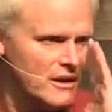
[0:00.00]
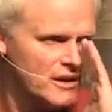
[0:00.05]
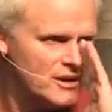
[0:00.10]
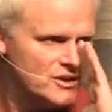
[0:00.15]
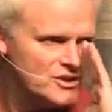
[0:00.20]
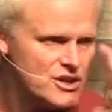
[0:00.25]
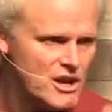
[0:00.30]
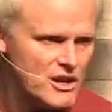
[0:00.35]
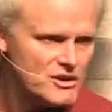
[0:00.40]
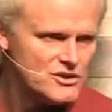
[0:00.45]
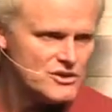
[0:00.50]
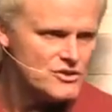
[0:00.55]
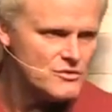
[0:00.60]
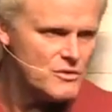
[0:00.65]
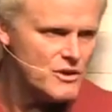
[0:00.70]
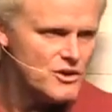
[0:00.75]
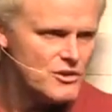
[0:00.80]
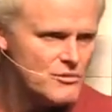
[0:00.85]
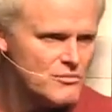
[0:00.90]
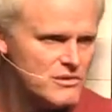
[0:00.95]
He
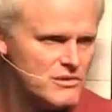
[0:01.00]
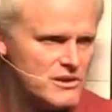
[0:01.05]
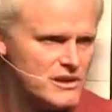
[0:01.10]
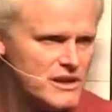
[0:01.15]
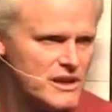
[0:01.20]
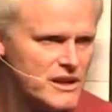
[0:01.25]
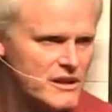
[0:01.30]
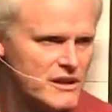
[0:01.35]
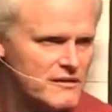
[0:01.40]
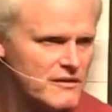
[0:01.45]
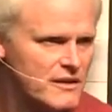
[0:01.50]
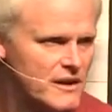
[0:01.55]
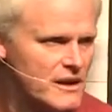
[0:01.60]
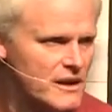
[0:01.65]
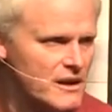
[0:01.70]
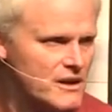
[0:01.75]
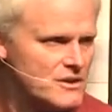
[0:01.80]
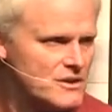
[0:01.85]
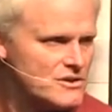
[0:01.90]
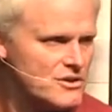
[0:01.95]
changes what you believe
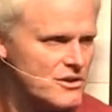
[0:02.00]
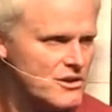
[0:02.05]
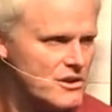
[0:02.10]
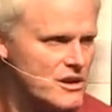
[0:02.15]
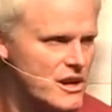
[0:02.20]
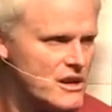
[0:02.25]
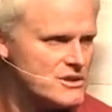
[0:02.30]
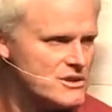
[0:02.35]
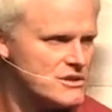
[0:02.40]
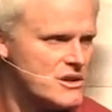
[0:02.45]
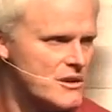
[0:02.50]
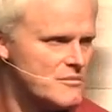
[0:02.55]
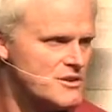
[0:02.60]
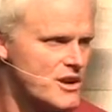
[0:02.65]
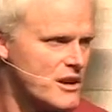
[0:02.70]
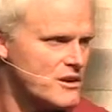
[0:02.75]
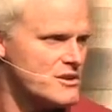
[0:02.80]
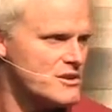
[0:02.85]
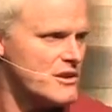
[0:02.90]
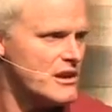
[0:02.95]
so you're not subject